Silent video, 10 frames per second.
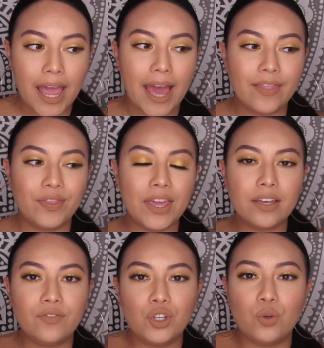and think
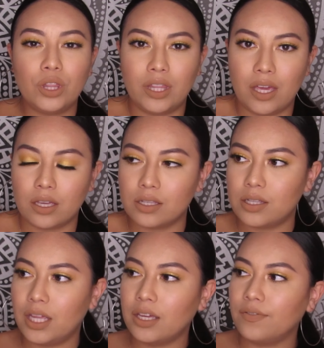of new things,
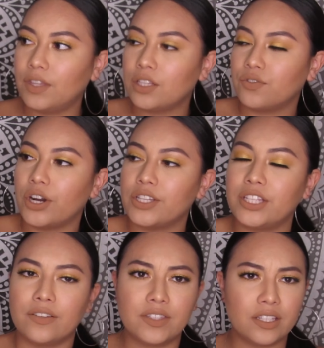think of things for
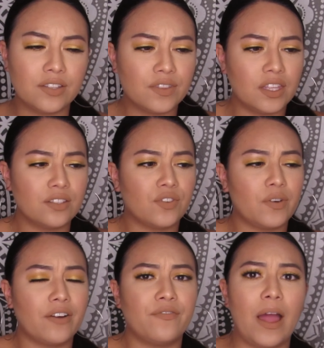ourselves, think of things for
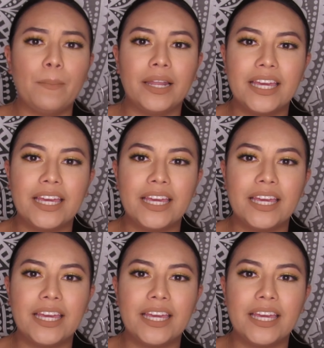our family.